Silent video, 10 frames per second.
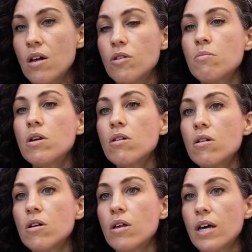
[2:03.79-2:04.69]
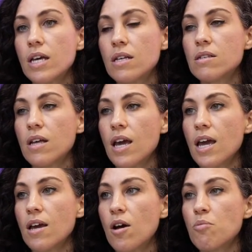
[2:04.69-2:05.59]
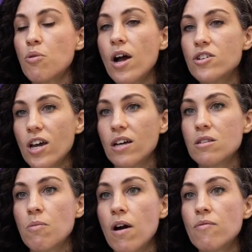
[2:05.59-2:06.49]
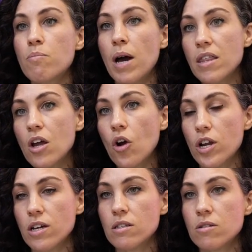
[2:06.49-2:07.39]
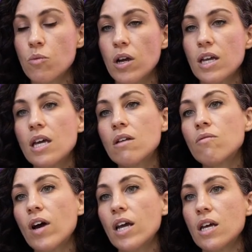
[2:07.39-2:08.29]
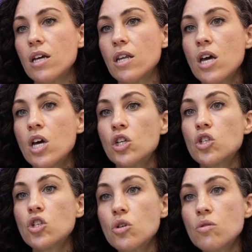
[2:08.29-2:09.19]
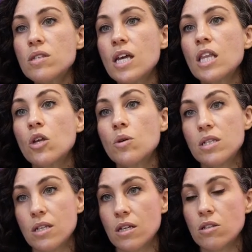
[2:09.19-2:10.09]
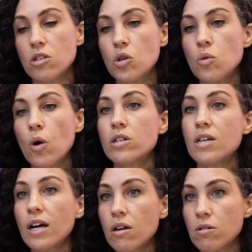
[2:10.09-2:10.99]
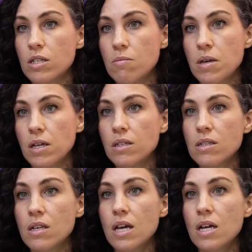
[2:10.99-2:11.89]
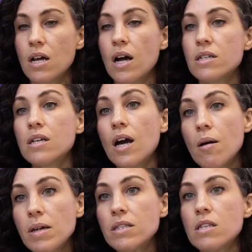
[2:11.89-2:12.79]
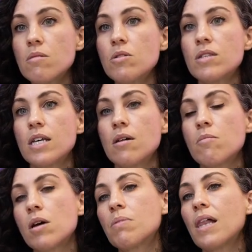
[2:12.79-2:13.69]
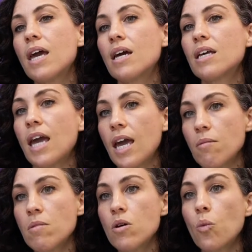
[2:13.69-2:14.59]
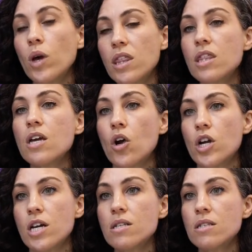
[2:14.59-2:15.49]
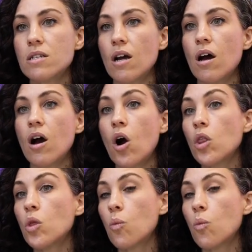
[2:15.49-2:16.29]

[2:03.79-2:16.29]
The mural is a, a project of, by the artist where he invited two St. Louisans who are DACA recipients uh, to come into the museum and play a game with the artist uh, on the